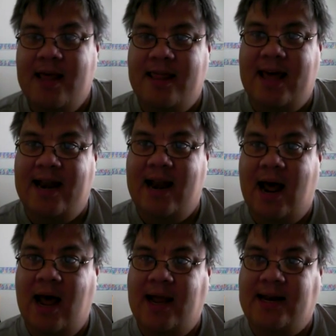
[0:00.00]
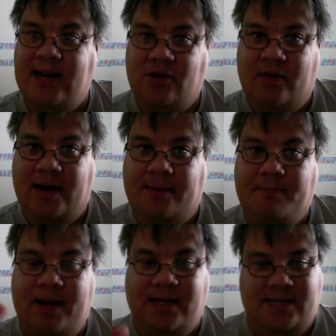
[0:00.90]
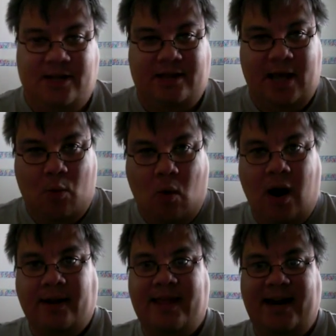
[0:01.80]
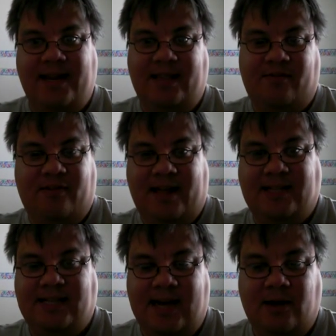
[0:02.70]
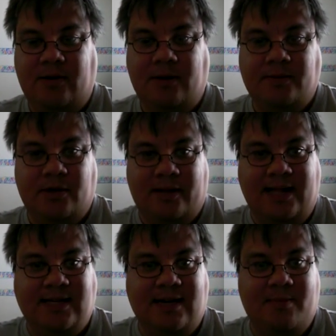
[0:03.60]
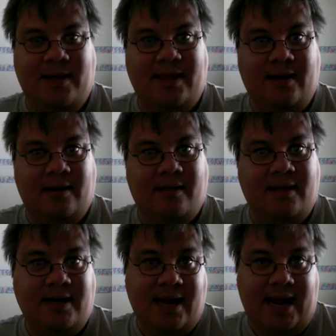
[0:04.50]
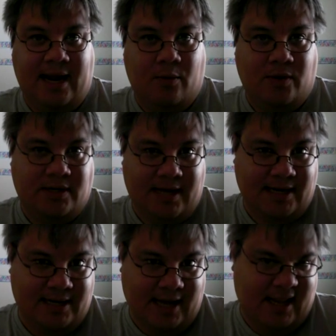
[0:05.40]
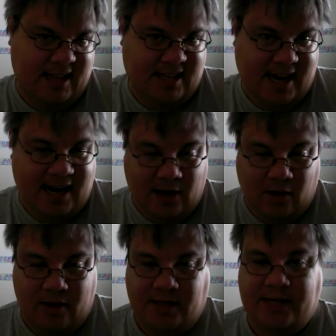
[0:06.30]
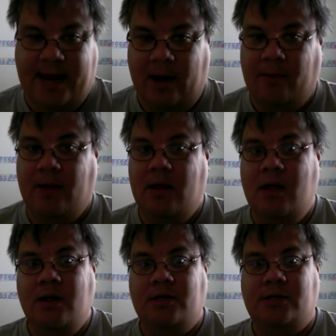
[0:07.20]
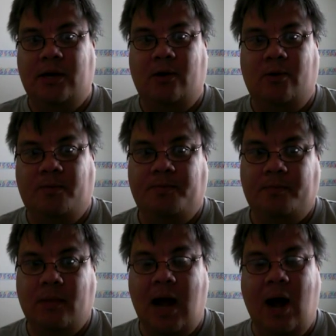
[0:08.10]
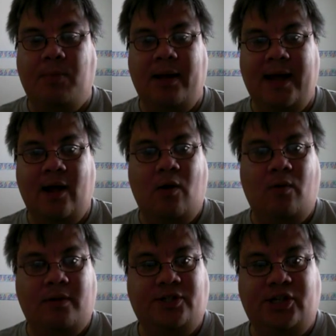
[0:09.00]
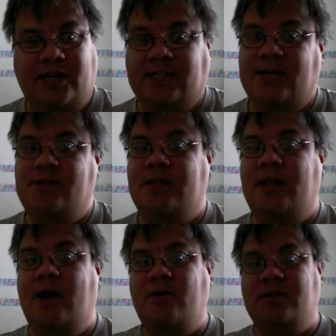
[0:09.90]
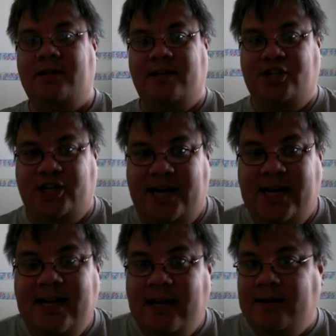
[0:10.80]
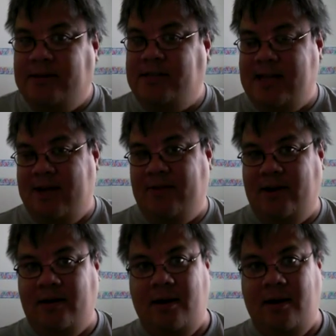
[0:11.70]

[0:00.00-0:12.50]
that 9 degree, because they want that in there for that sound. So that's going to be the D, which is actually like the second note of the scale. So I'll play just using the notes of the G7